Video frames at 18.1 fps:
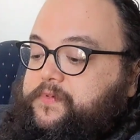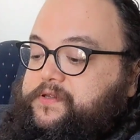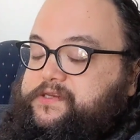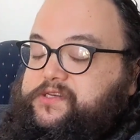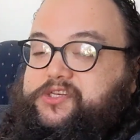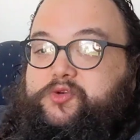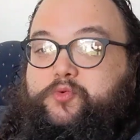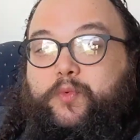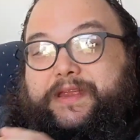
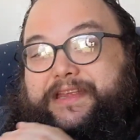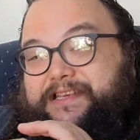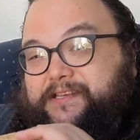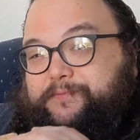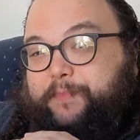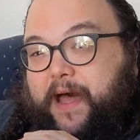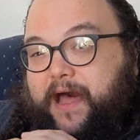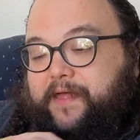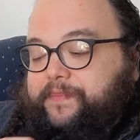sweet
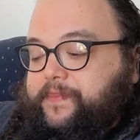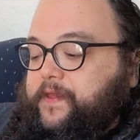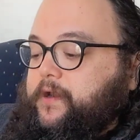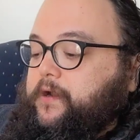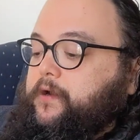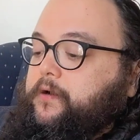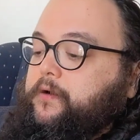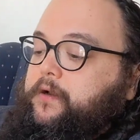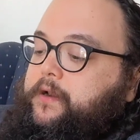spot
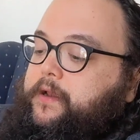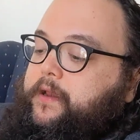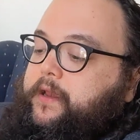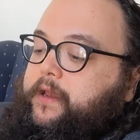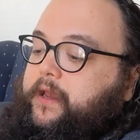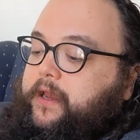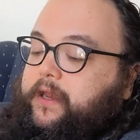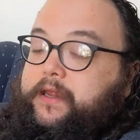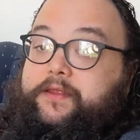there.
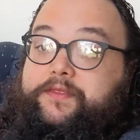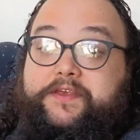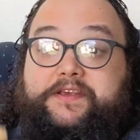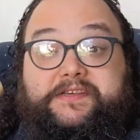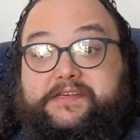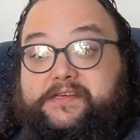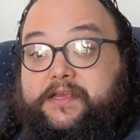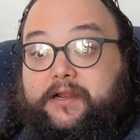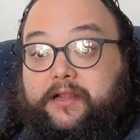And
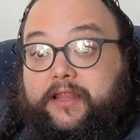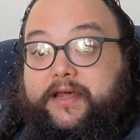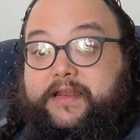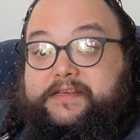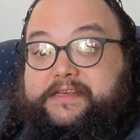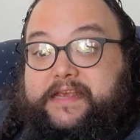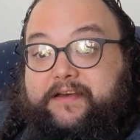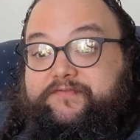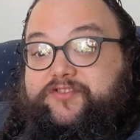this is going to let
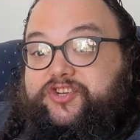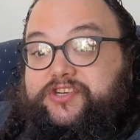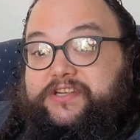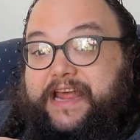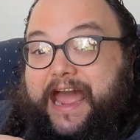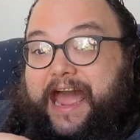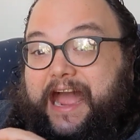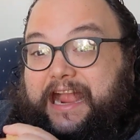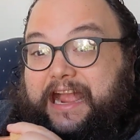us have
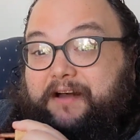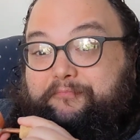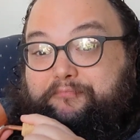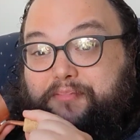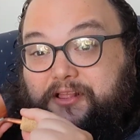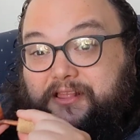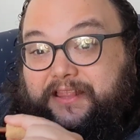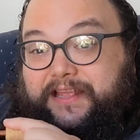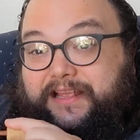just
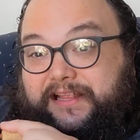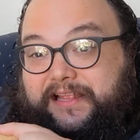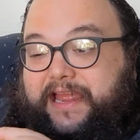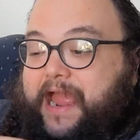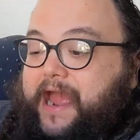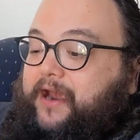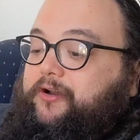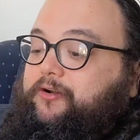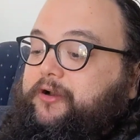
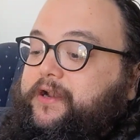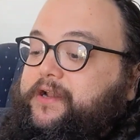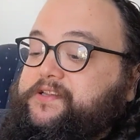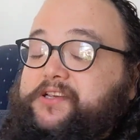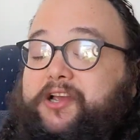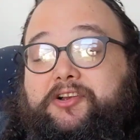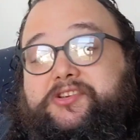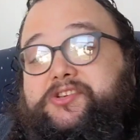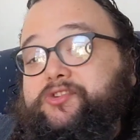completely accurate.
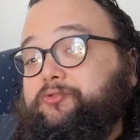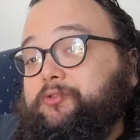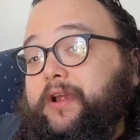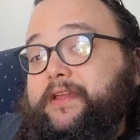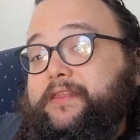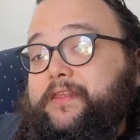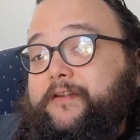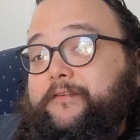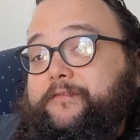It's also
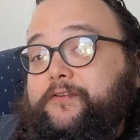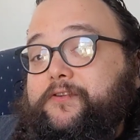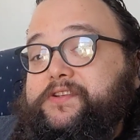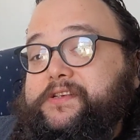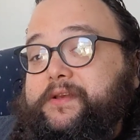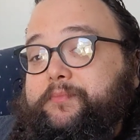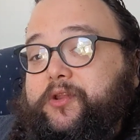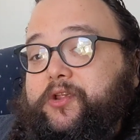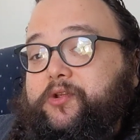great that if you're
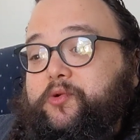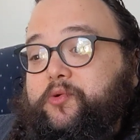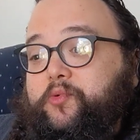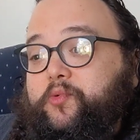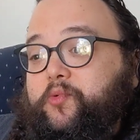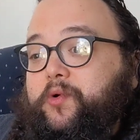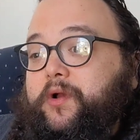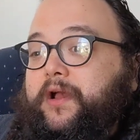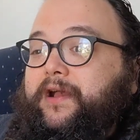somebody
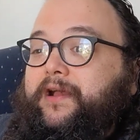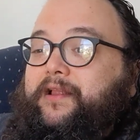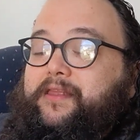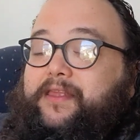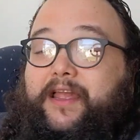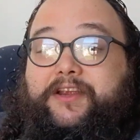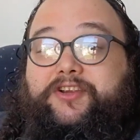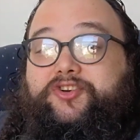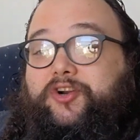who
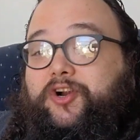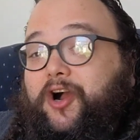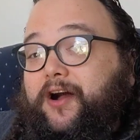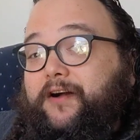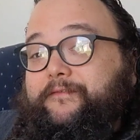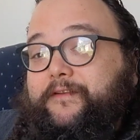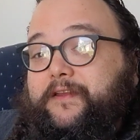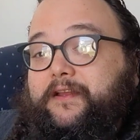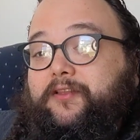likes your
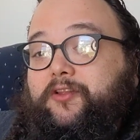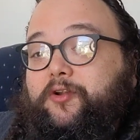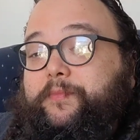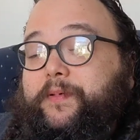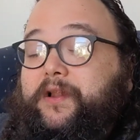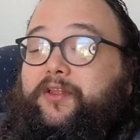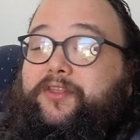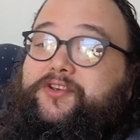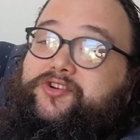coffee a little
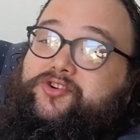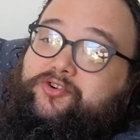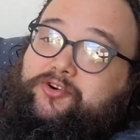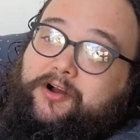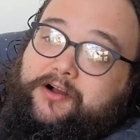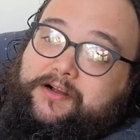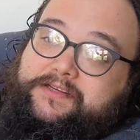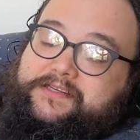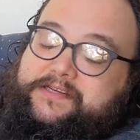bit on the
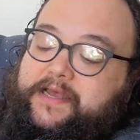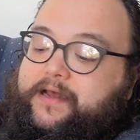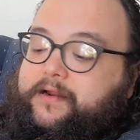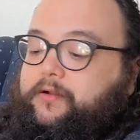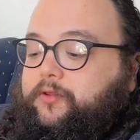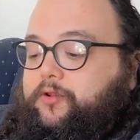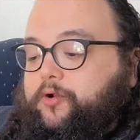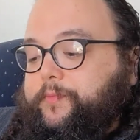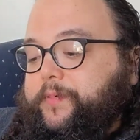strong
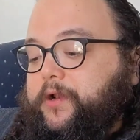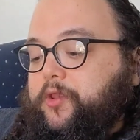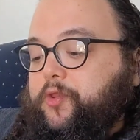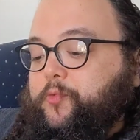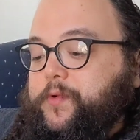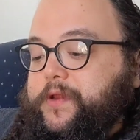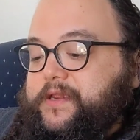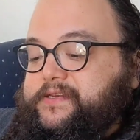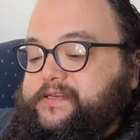side, a little bit on
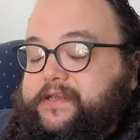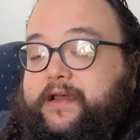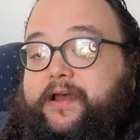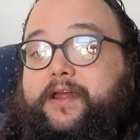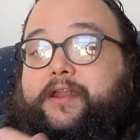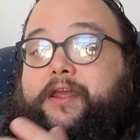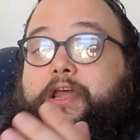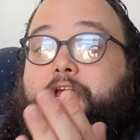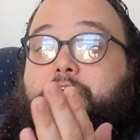the weak
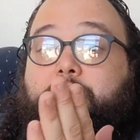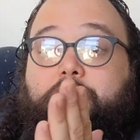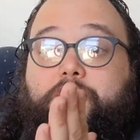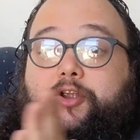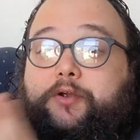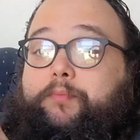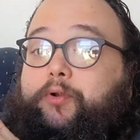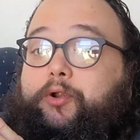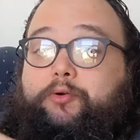side,
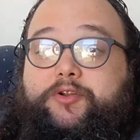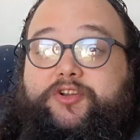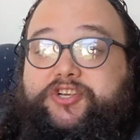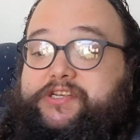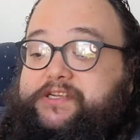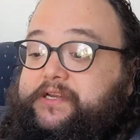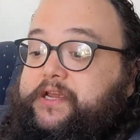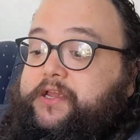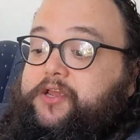you're brewing
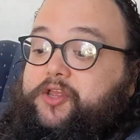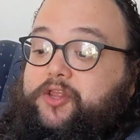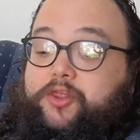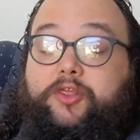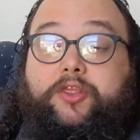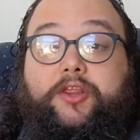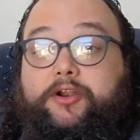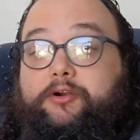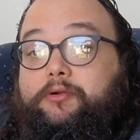
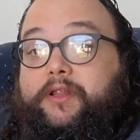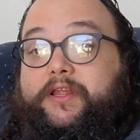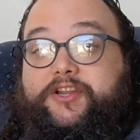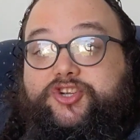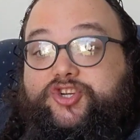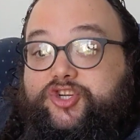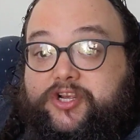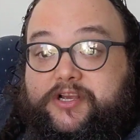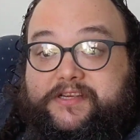literally
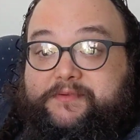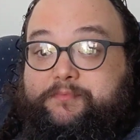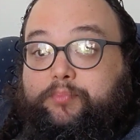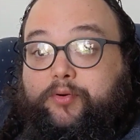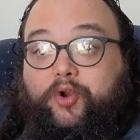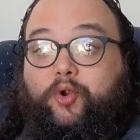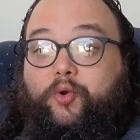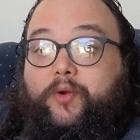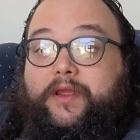just
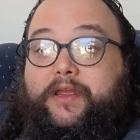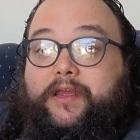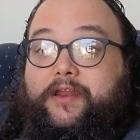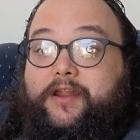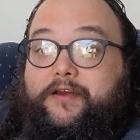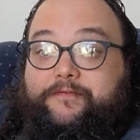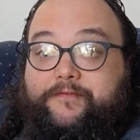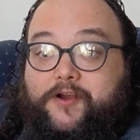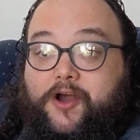brewing enough